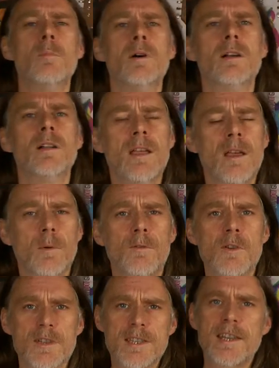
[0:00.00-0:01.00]
but we've
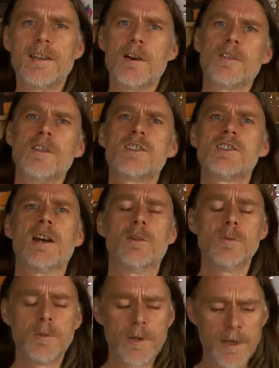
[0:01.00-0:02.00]
not seen it on this channel.